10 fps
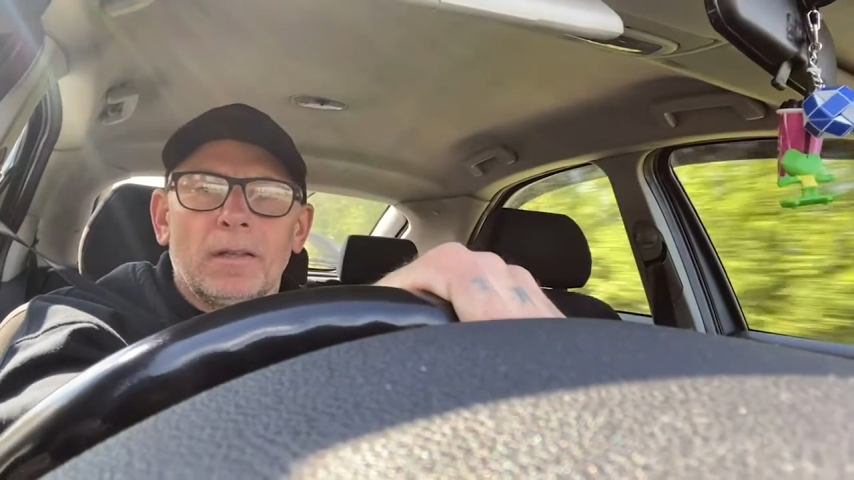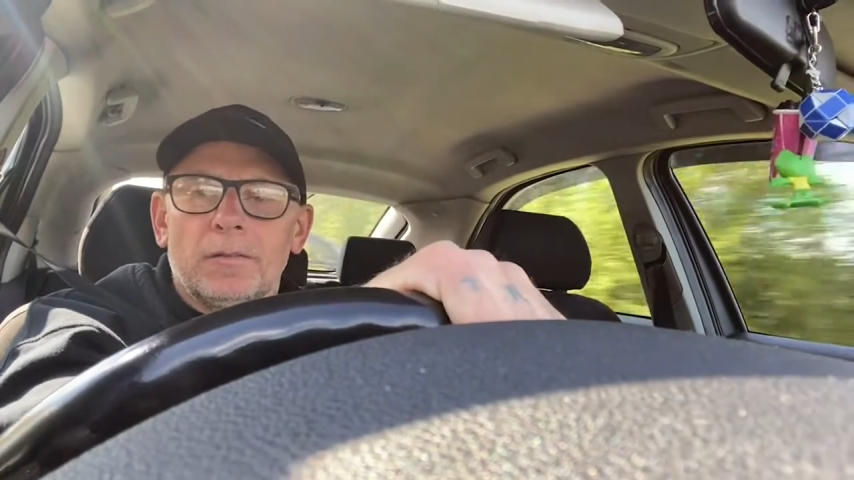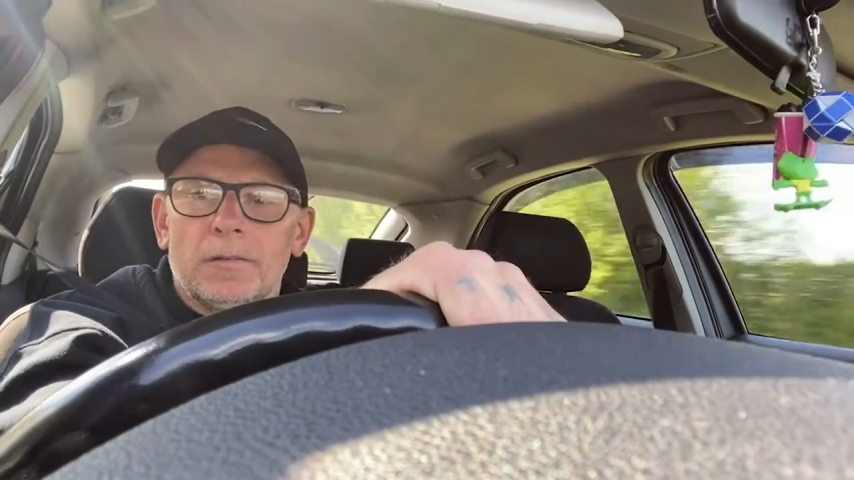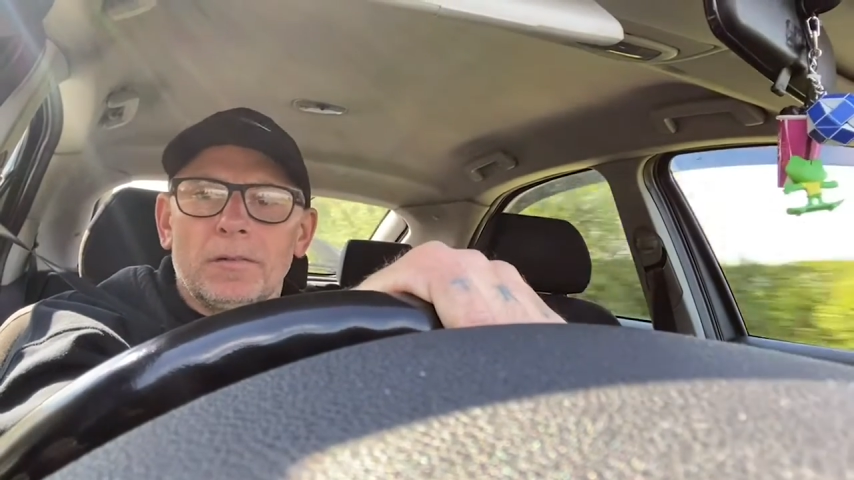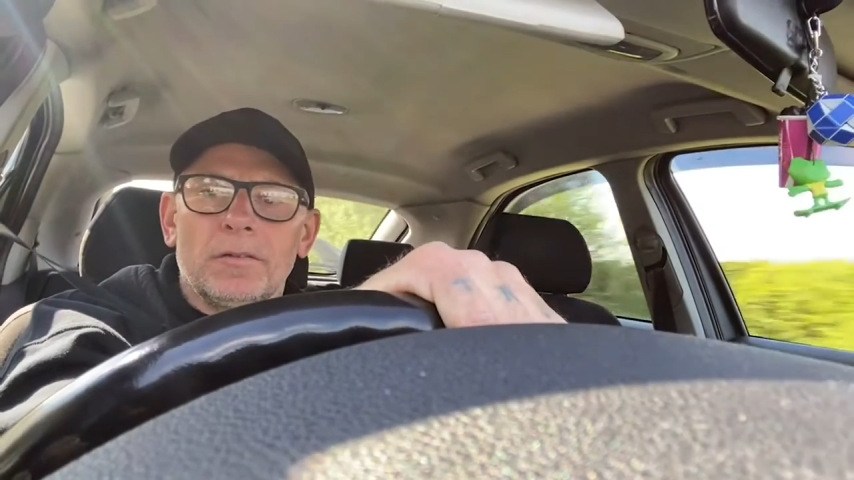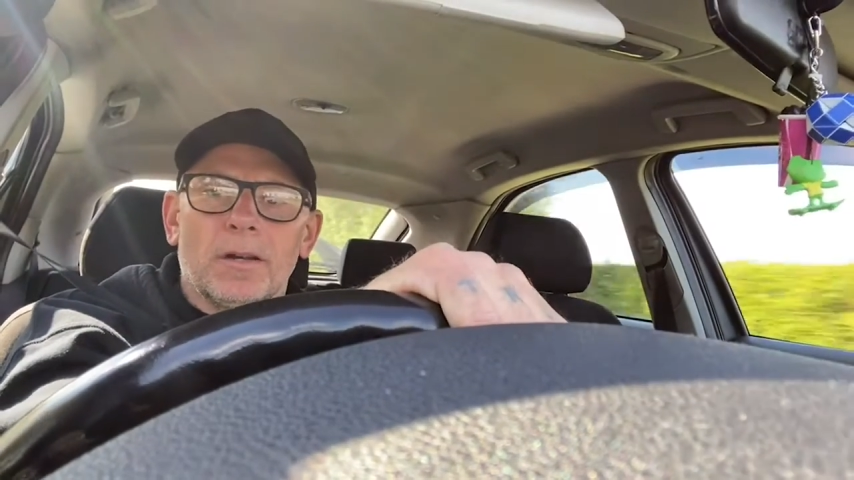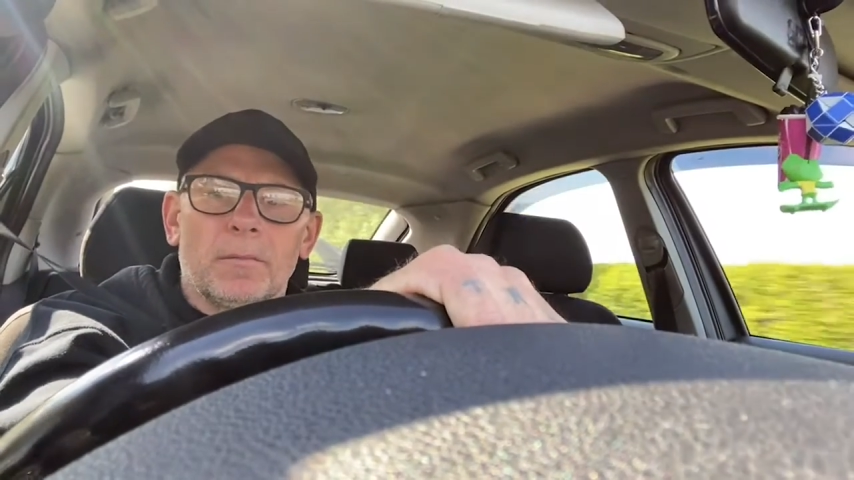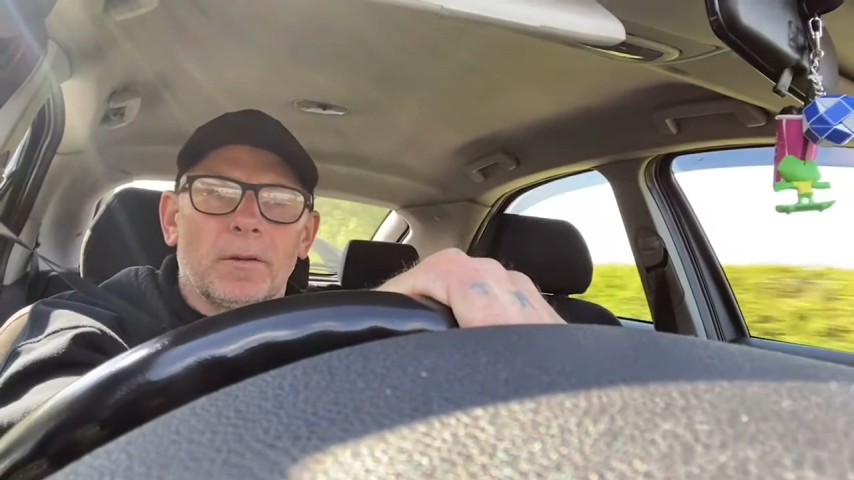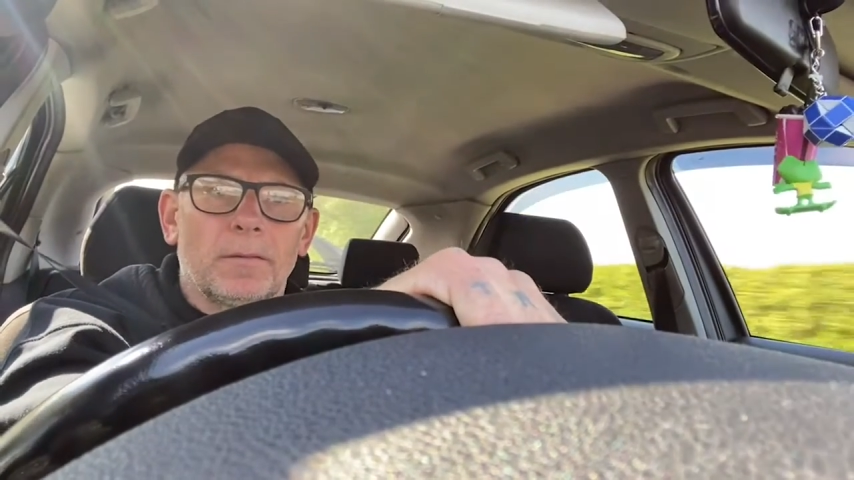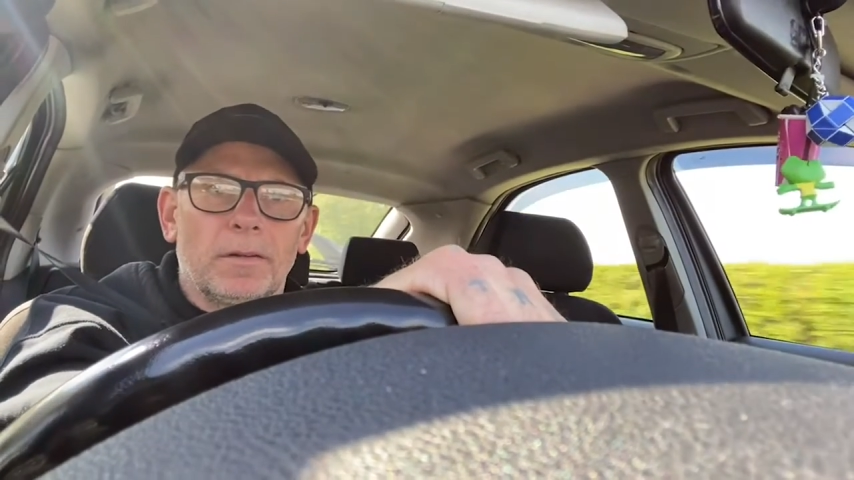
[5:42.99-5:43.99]
If you're enjoying
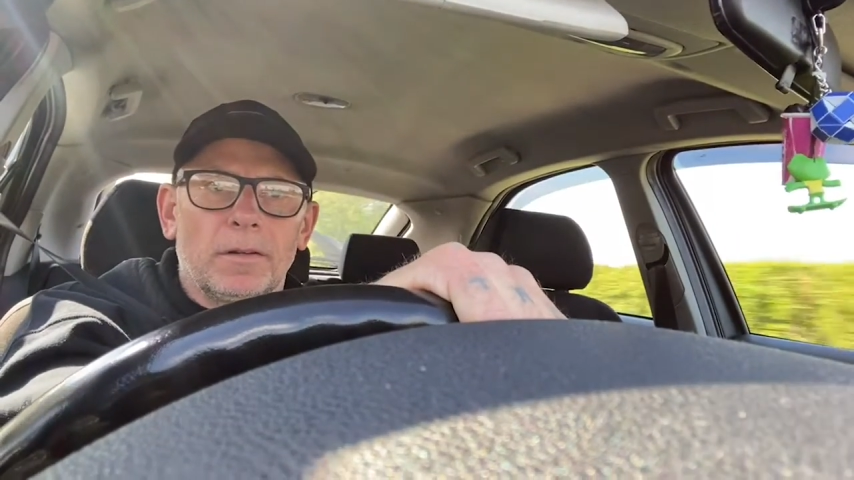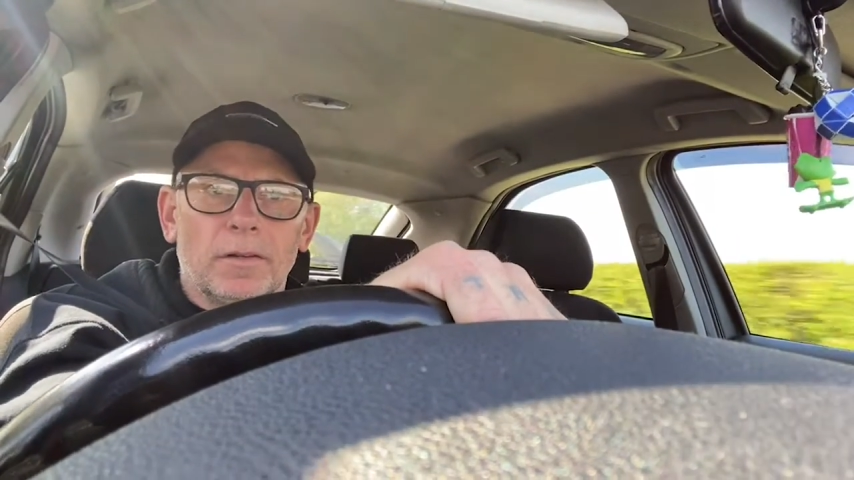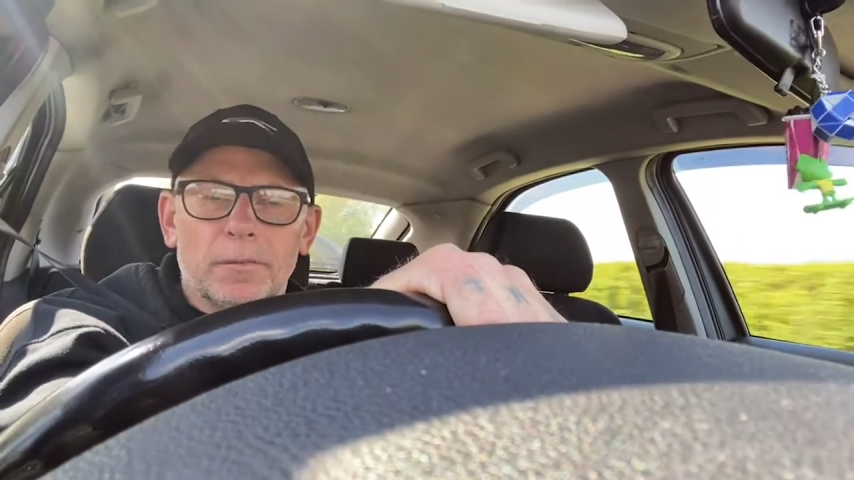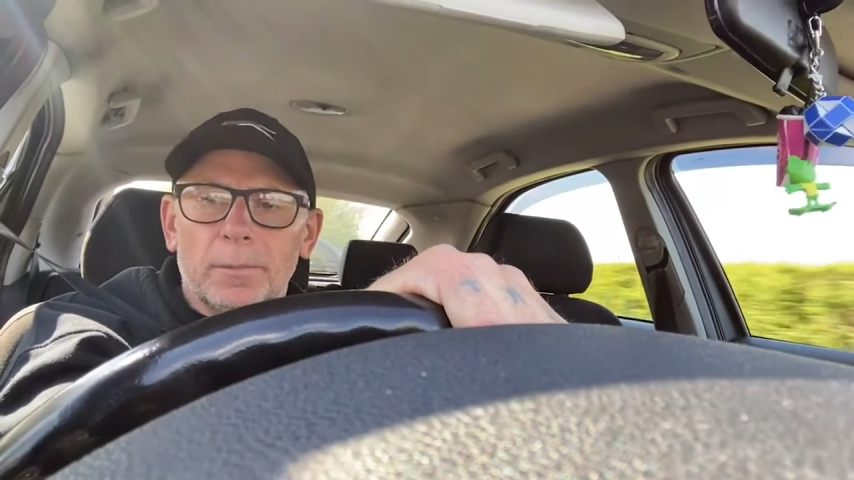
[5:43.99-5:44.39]
my videos,